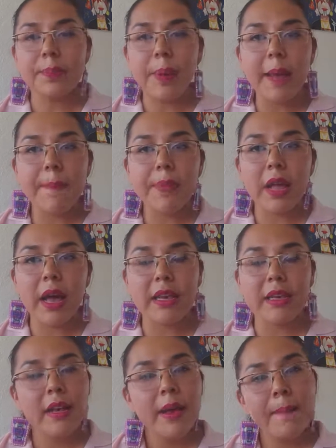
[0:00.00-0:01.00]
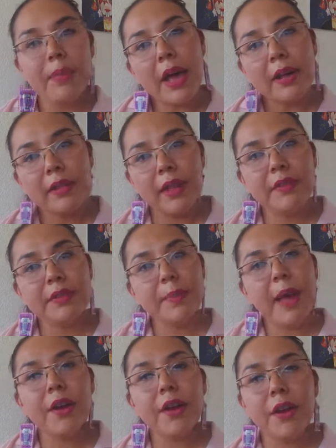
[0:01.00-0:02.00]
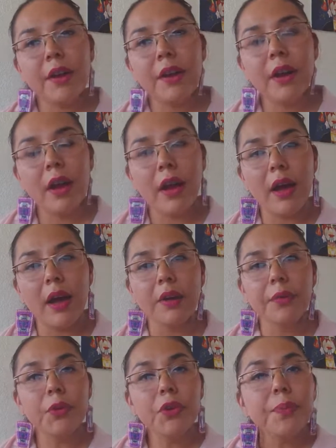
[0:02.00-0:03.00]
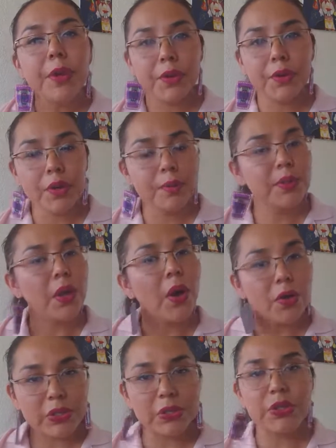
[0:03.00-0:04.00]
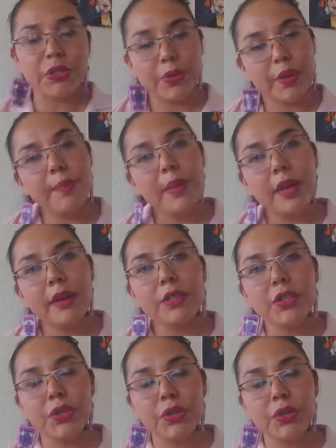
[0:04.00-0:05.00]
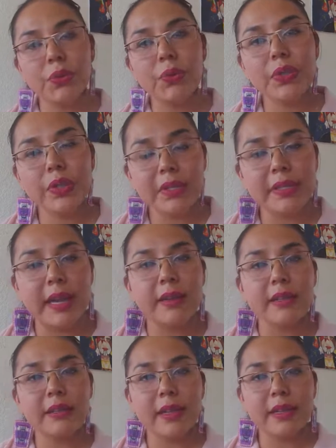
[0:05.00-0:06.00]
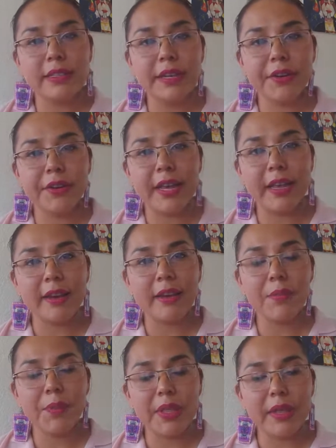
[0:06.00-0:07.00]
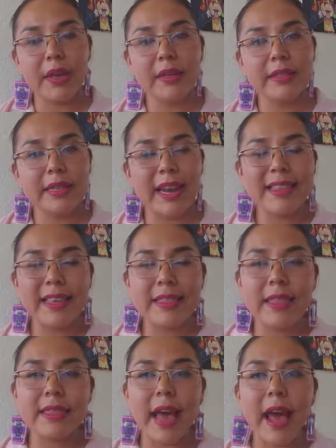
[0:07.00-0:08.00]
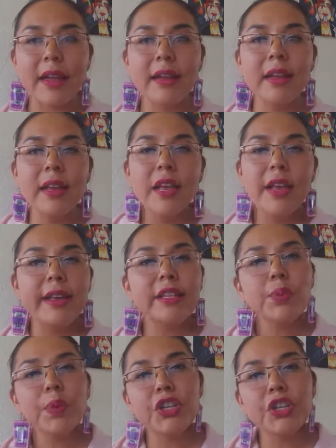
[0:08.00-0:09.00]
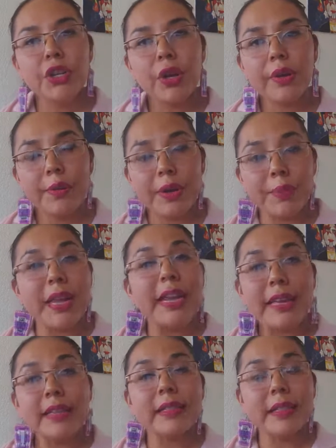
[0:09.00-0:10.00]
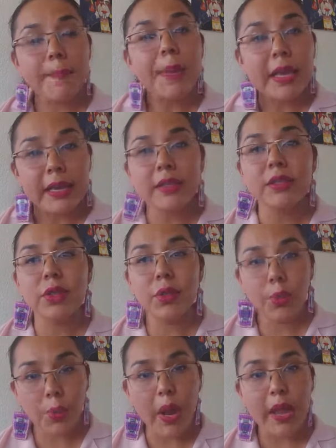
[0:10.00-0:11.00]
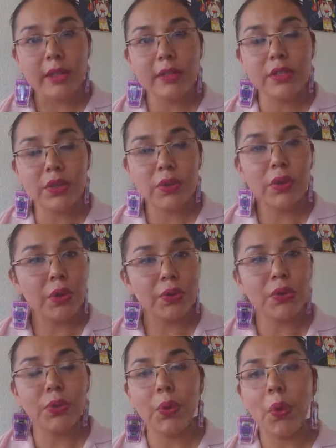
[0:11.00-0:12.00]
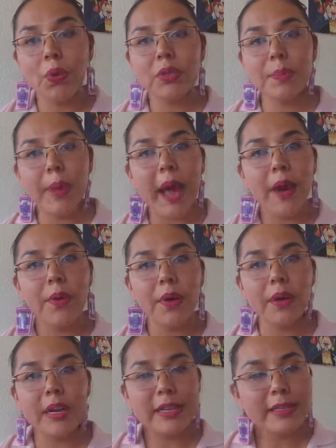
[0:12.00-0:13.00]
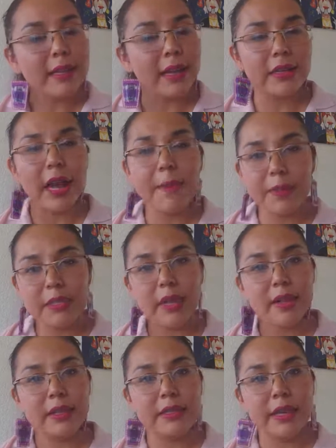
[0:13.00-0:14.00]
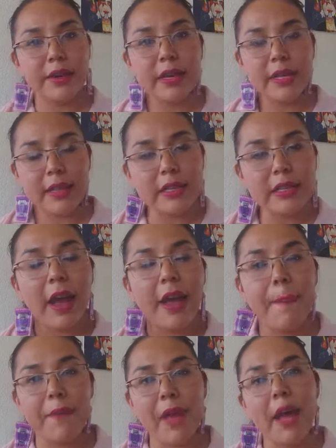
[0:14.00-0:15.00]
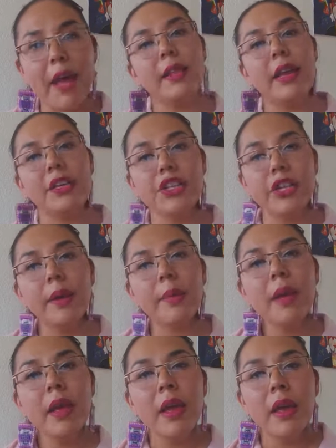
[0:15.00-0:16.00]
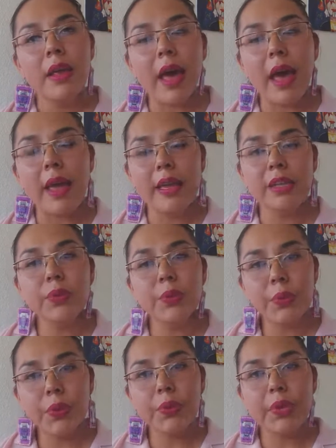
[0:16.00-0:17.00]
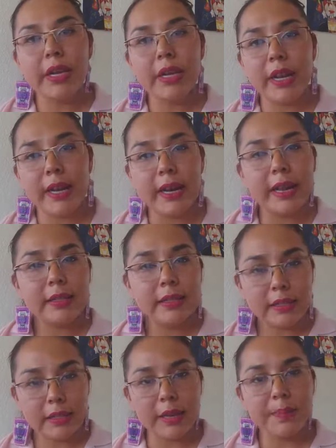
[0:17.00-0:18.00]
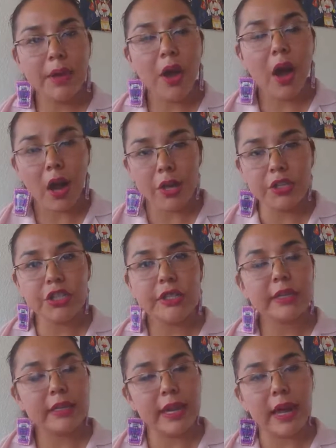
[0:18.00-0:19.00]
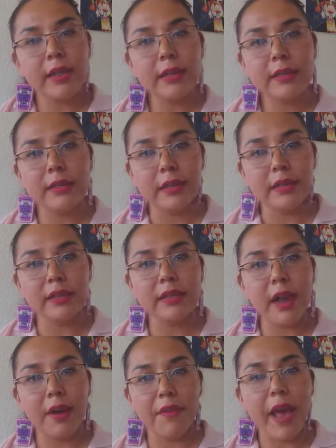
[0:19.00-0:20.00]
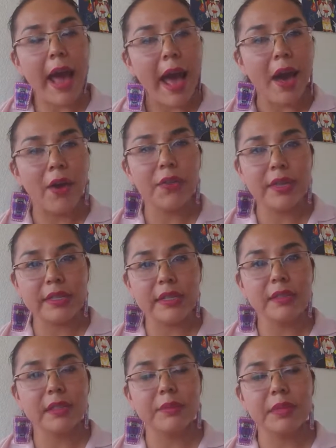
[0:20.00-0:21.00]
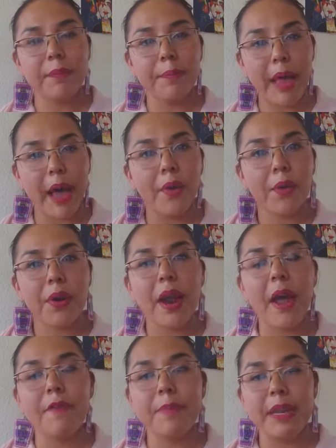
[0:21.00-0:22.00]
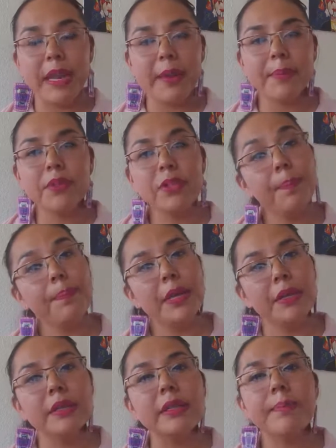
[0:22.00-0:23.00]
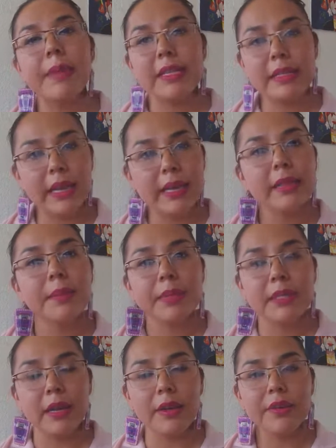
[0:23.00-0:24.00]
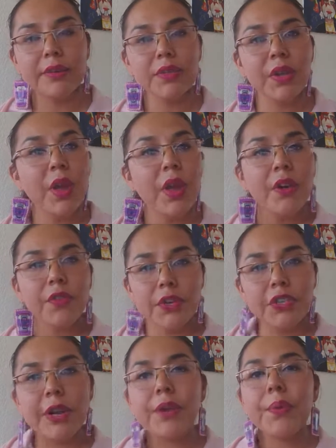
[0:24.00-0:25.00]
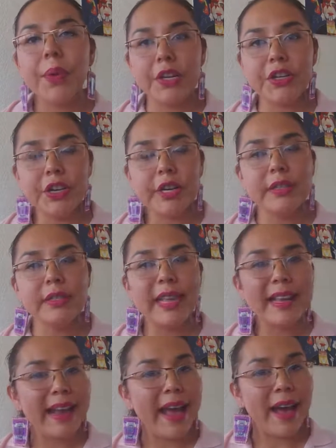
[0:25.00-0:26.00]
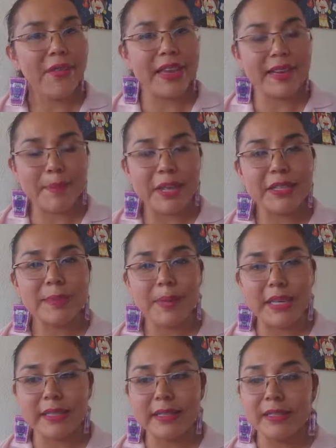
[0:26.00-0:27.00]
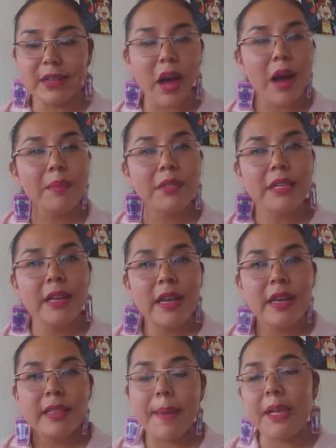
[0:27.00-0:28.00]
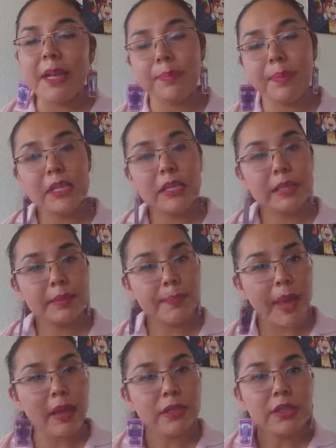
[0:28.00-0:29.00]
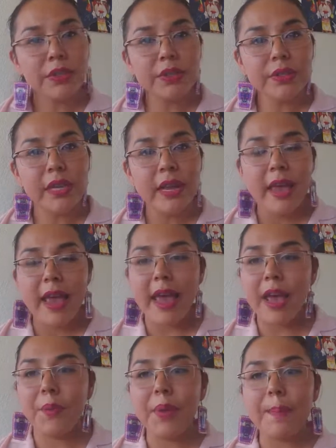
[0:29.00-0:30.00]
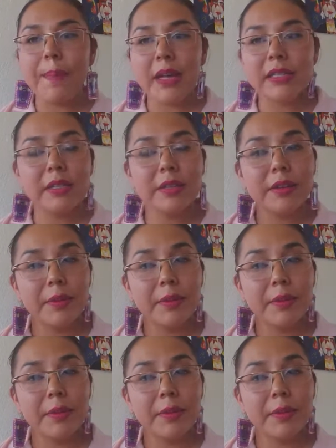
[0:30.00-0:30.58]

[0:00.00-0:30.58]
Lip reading: Pipeline. Black Lives Matter movement groups also showed up there to stand in solidarity with us. And I think that is what is the biggest threat to those who hold power, is that type of solidarity, that type of allyship that is rooted in a deep conscious analysis of how these systems of power have been able to build and maintain themselves for generations, and how they must be stopped, they must be dismantled, and we must